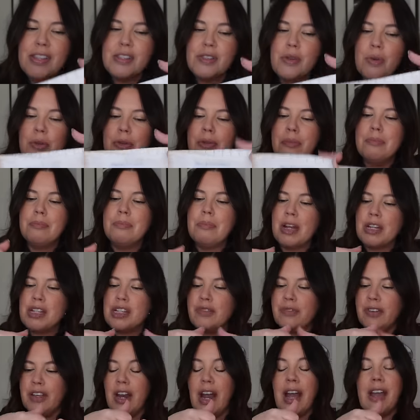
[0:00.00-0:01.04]
sold
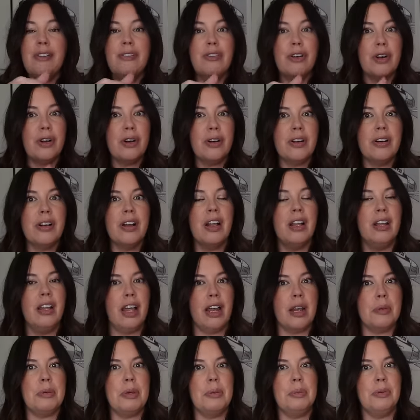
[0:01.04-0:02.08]
much of it. I've heard a
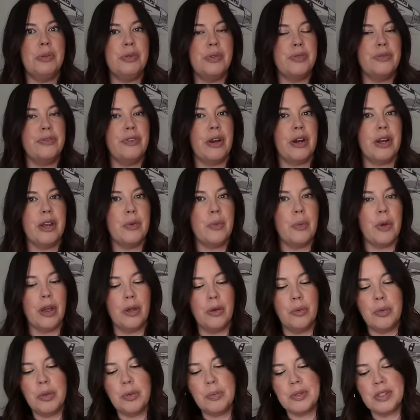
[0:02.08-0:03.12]
lot of people do very
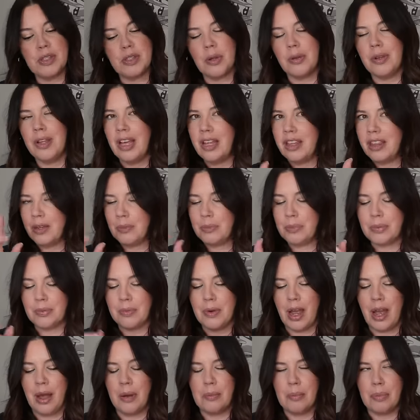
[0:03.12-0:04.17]
well with Pistola. I think
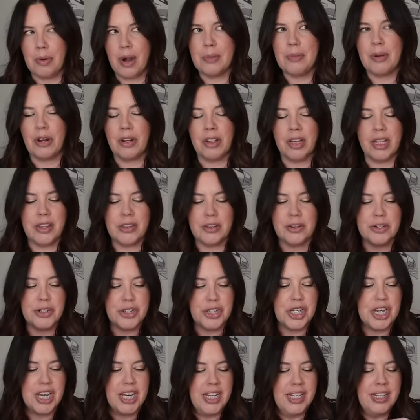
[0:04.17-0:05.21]
uh, primarily their
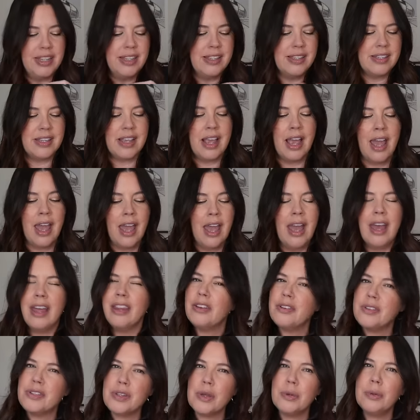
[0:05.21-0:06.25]
jeans.
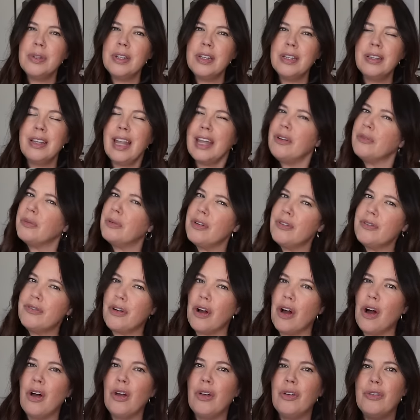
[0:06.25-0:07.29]
They're sold at like
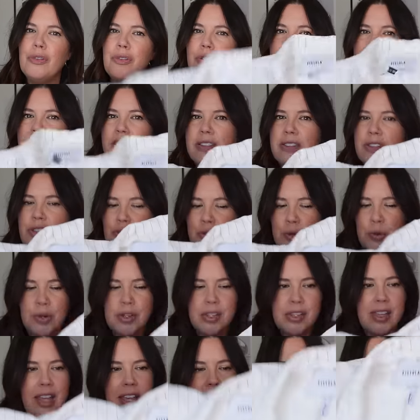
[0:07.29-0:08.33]
Revolve and
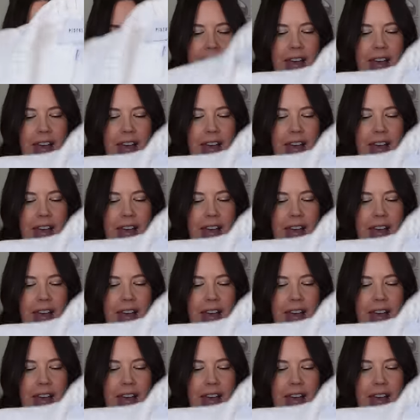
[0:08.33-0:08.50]
stores like